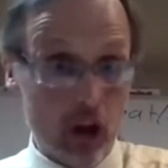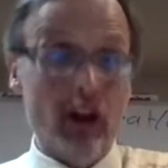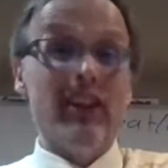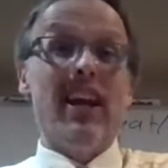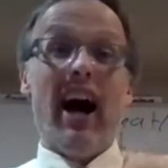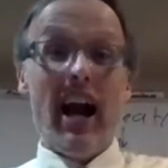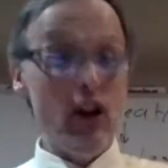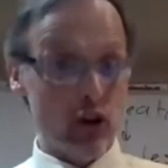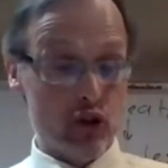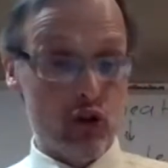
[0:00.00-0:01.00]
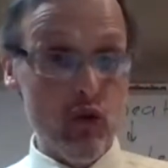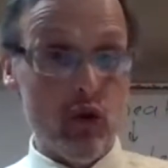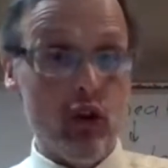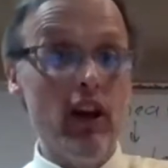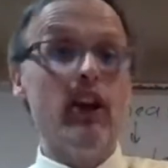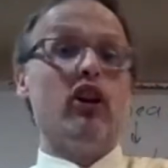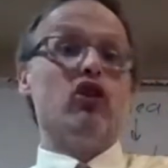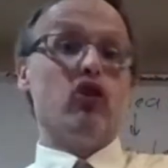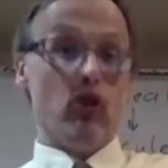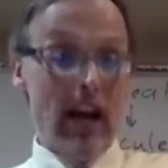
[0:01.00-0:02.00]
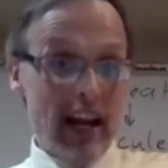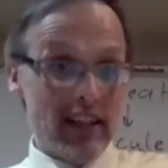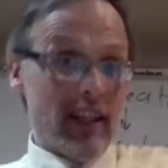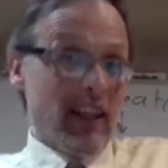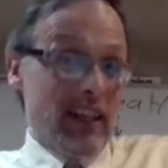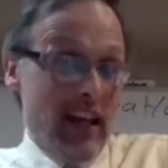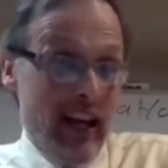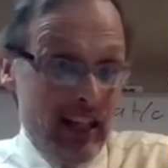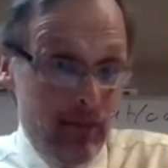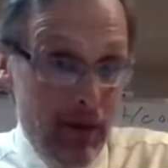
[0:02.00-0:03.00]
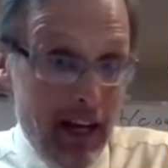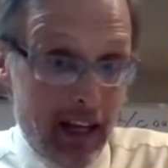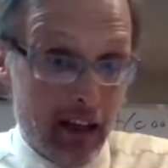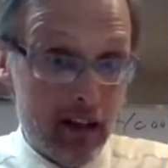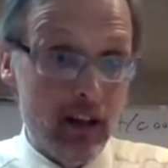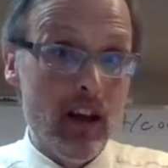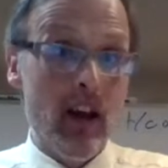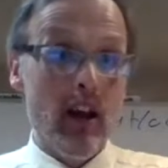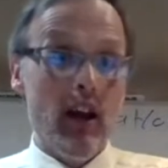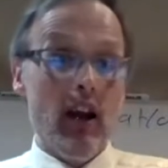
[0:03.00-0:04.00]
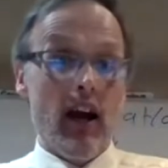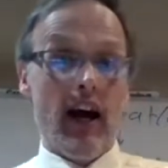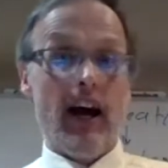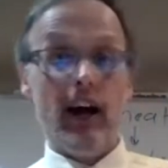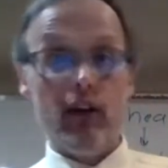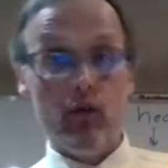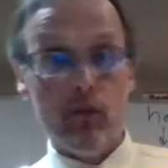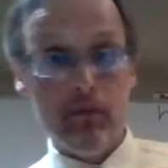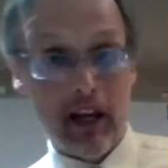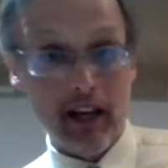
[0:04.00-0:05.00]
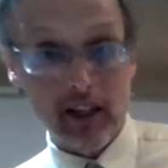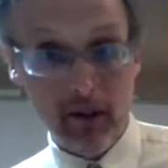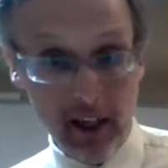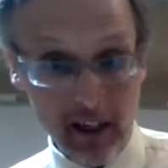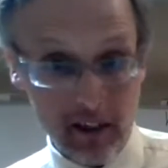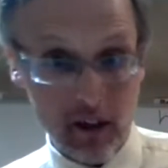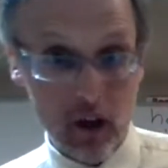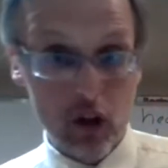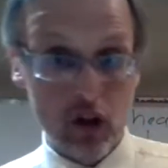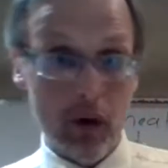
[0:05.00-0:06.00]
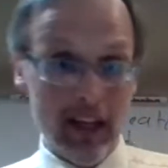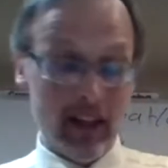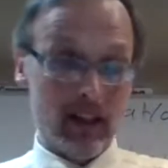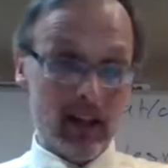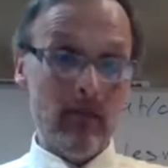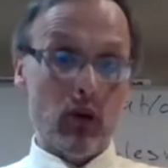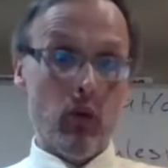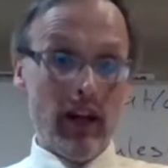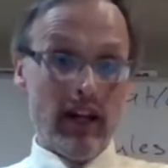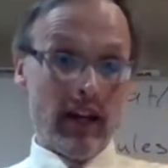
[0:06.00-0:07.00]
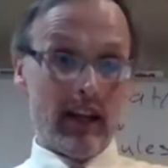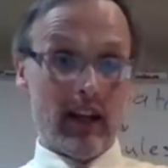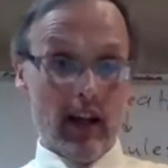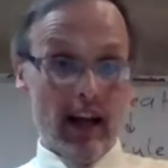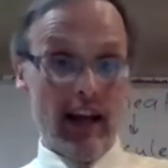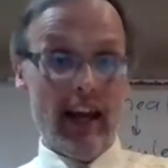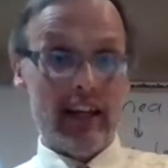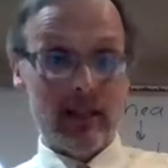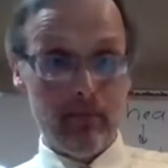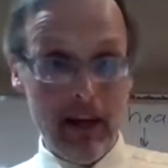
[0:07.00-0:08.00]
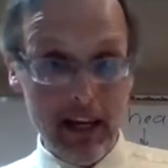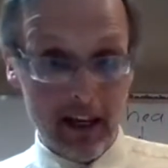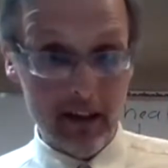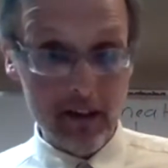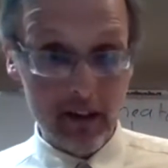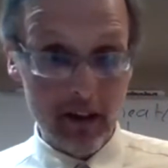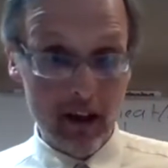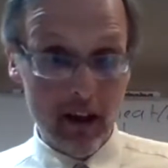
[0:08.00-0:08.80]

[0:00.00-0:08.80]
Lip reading: entire school contracts and expands because of heat. So in the summer, when it expands,